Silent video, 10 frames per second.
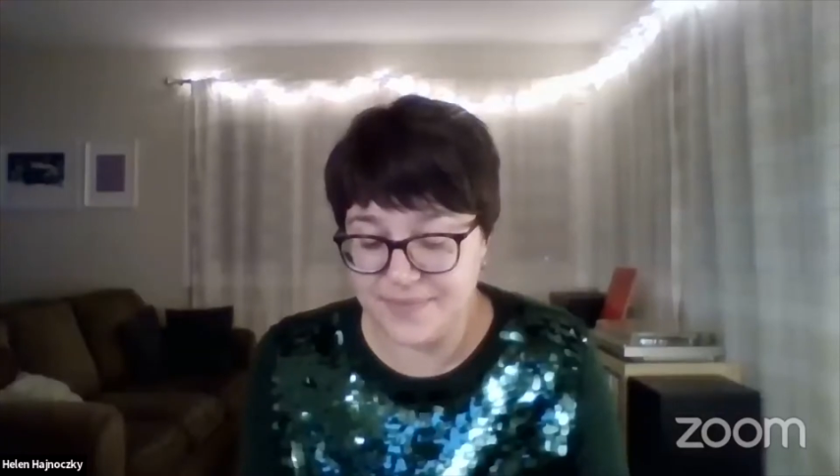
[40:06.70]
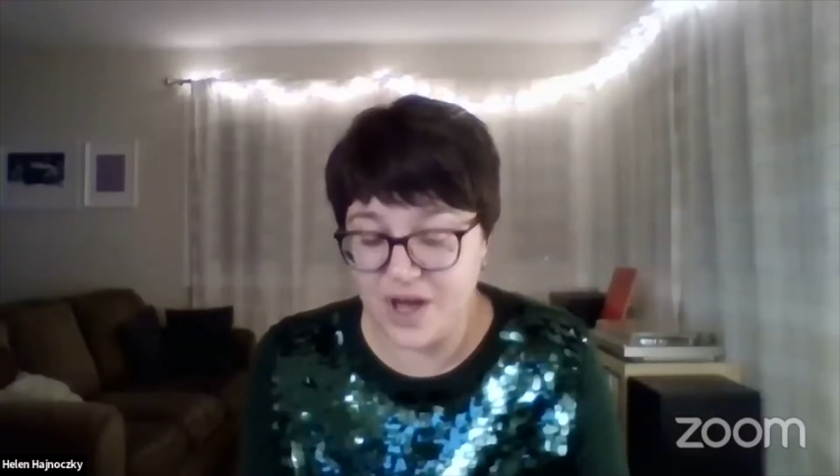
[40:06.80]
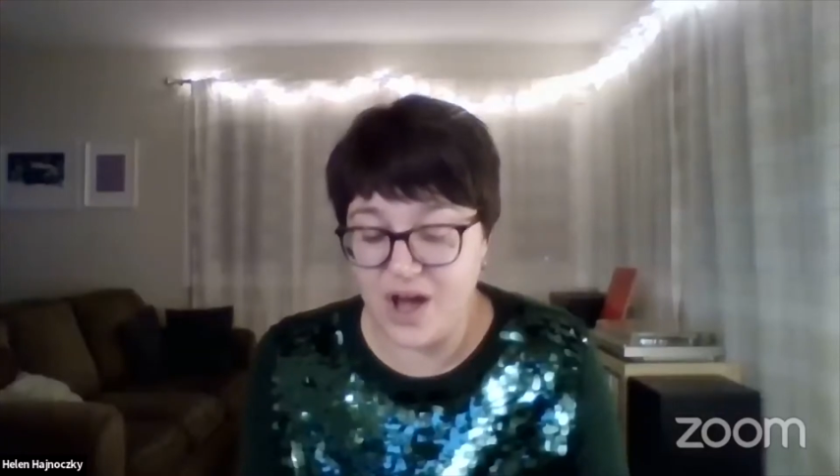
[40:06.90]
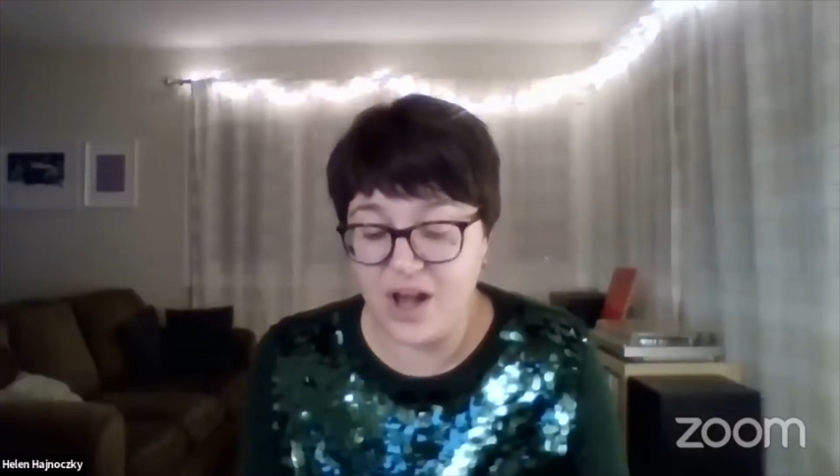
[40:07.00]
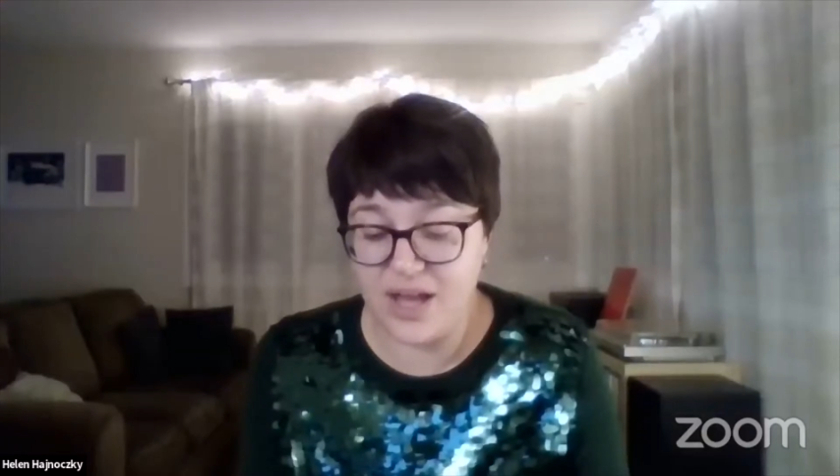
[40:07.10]

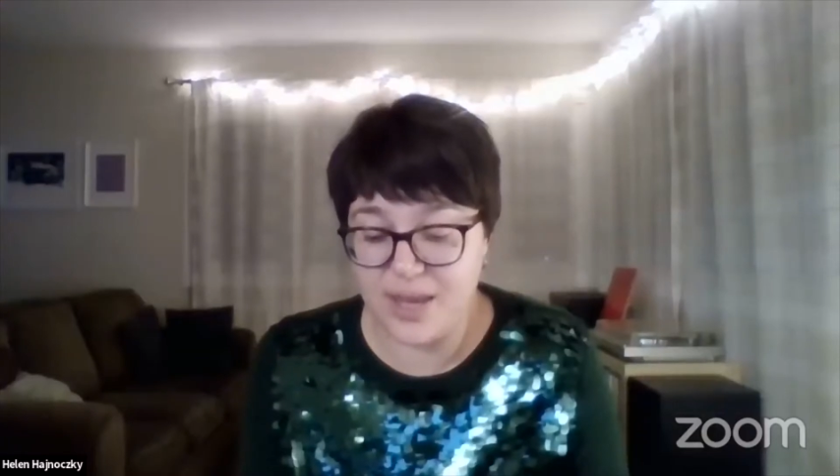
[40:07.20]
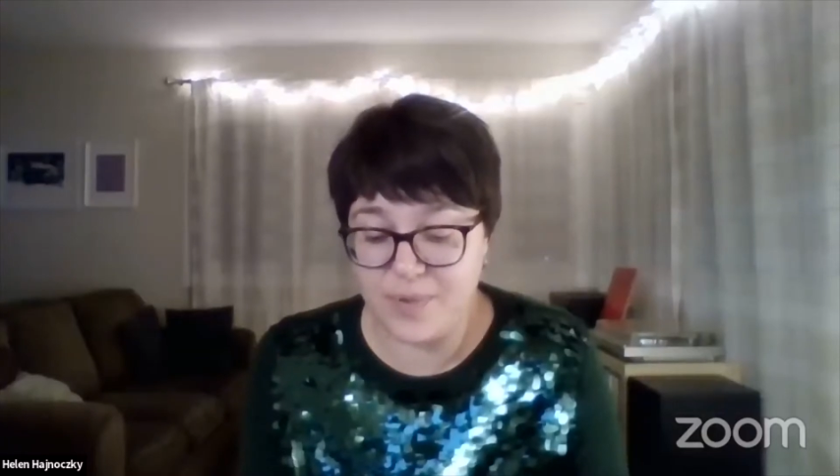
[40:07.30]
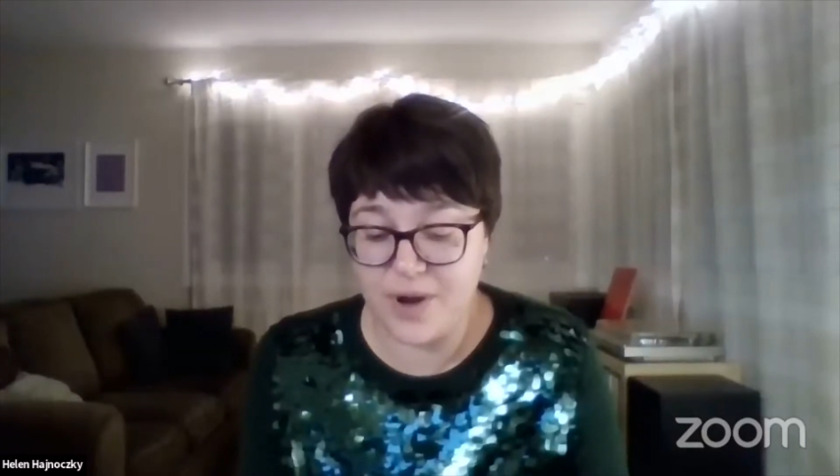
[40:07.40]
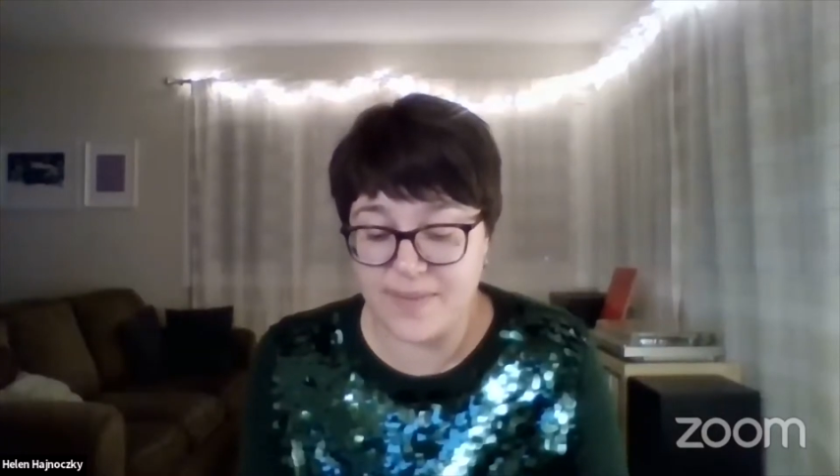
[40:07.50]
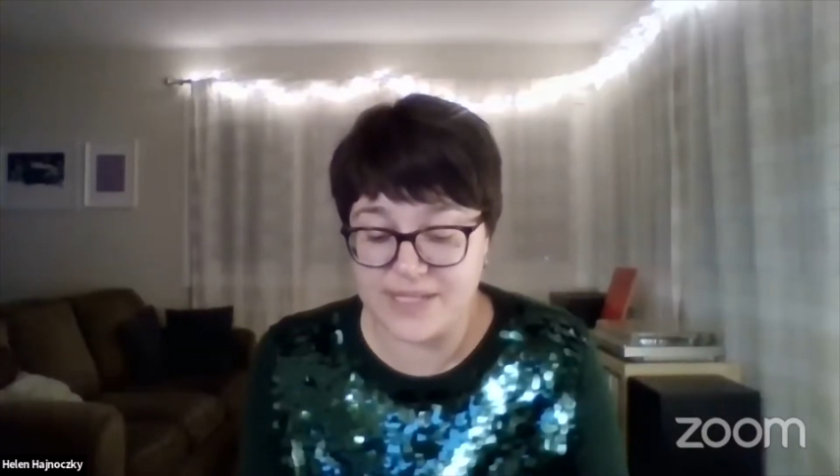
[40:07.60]
all I
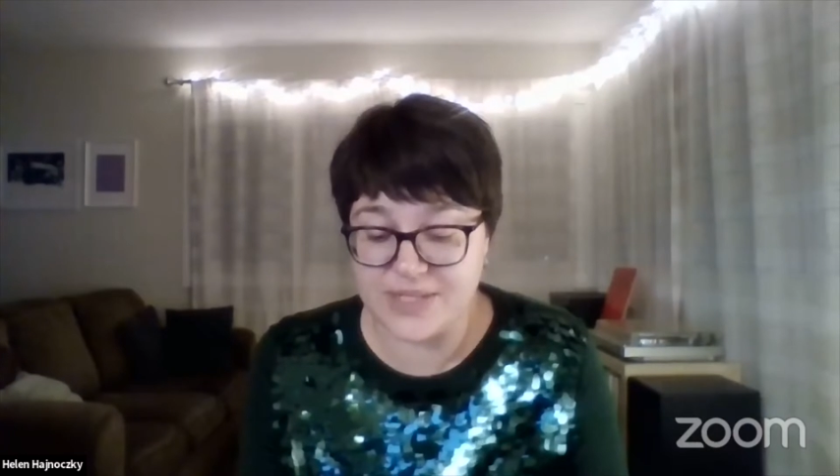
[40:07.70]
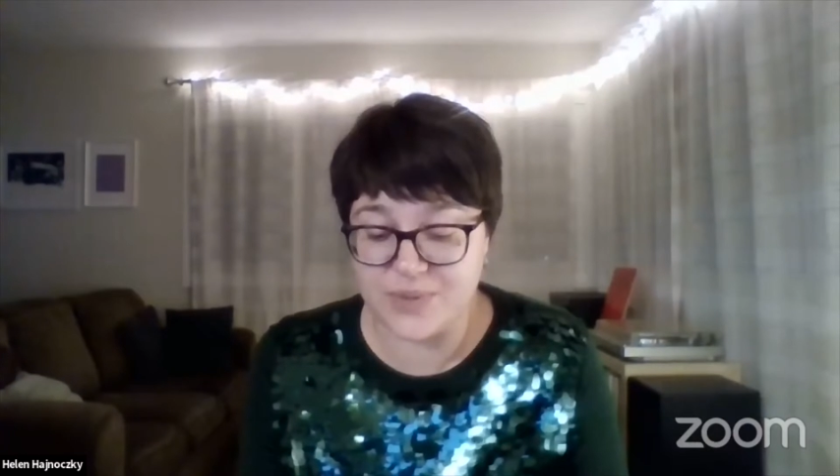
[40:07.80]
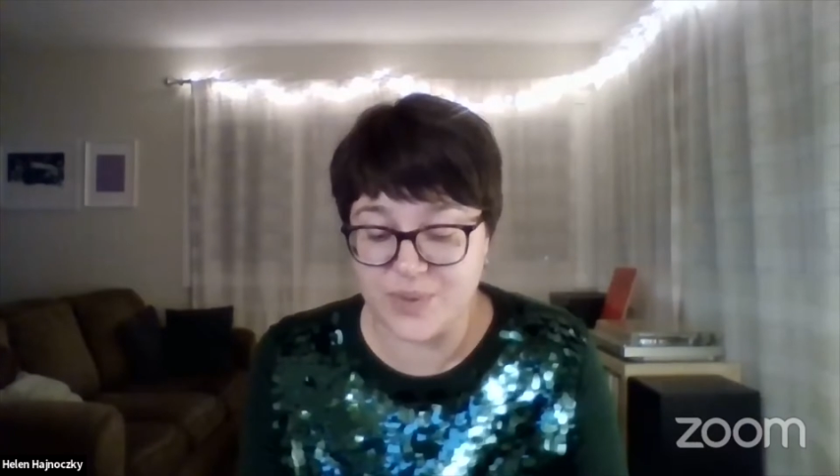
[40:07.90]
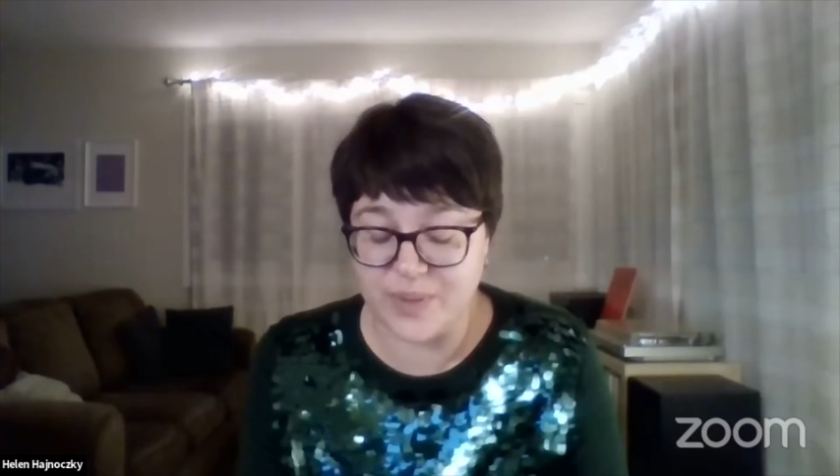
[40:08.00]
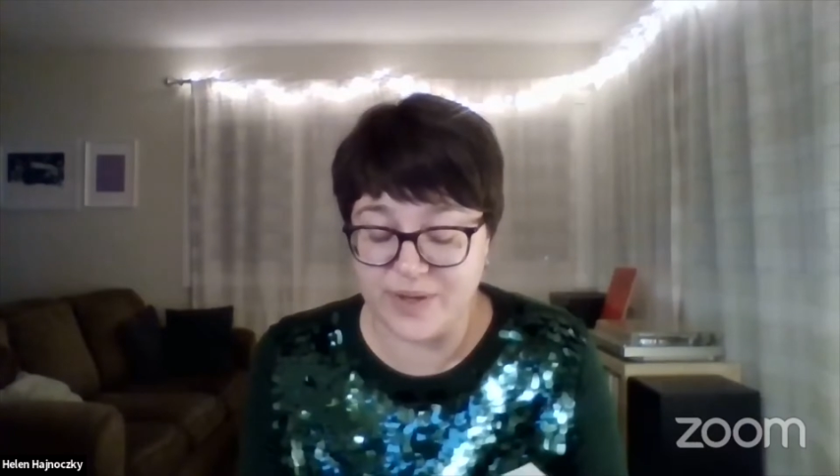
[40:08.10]

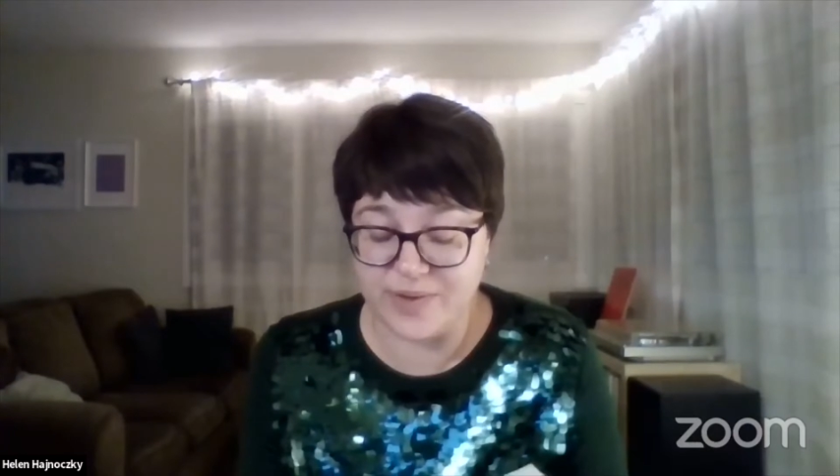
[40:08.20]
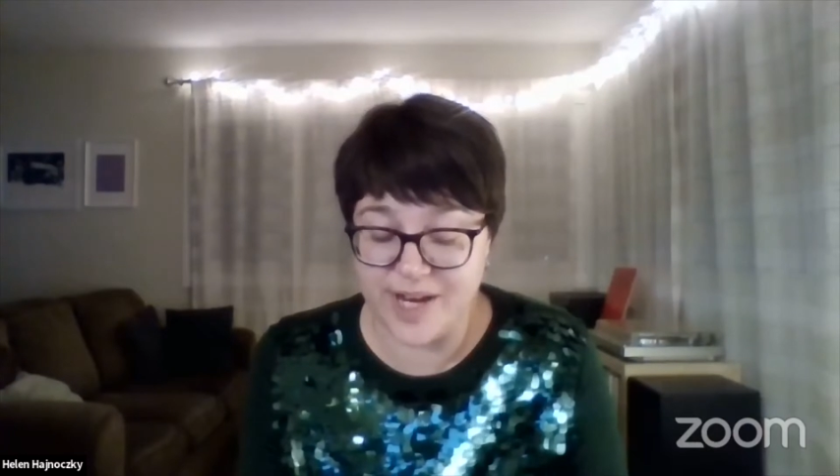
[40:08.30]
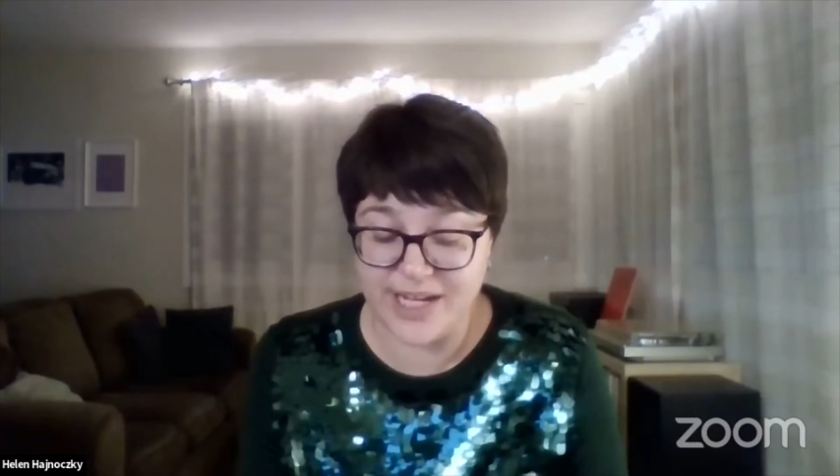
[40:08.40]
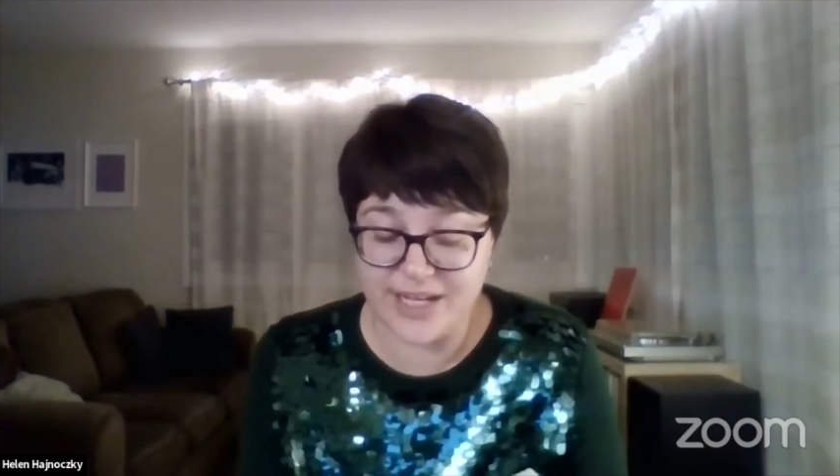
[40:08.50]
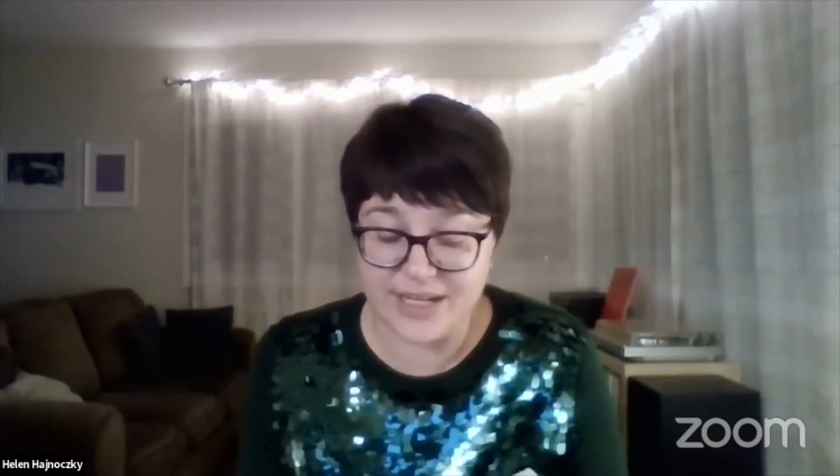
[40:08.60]
promised will be
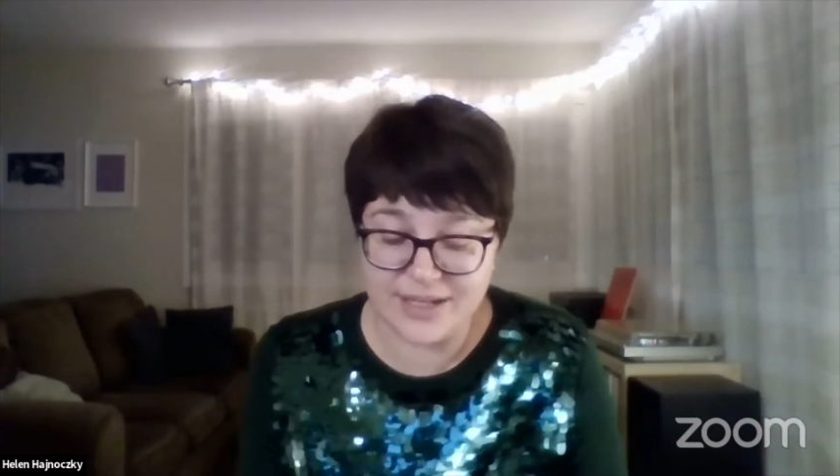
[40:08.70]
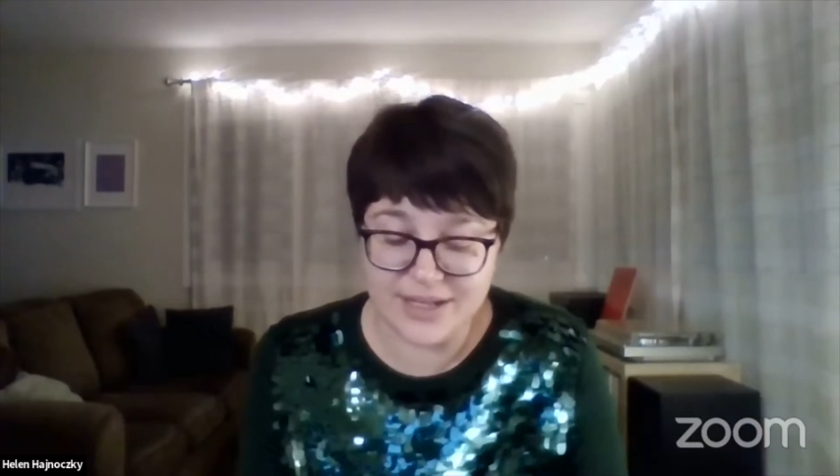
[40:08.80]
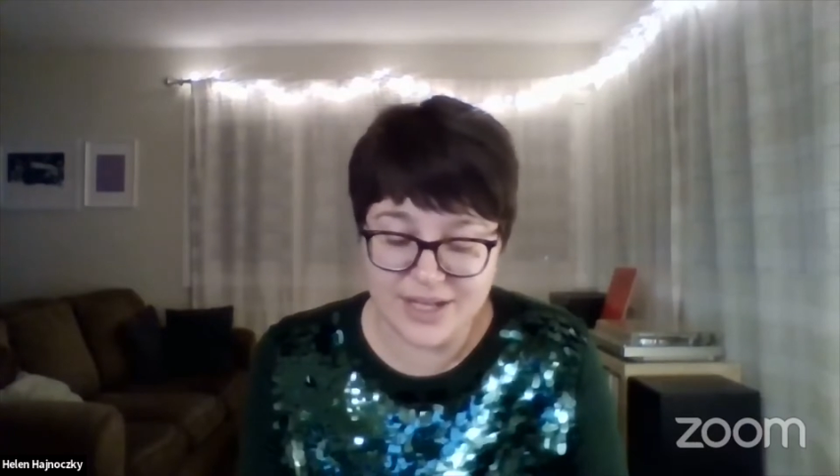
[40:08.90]
ready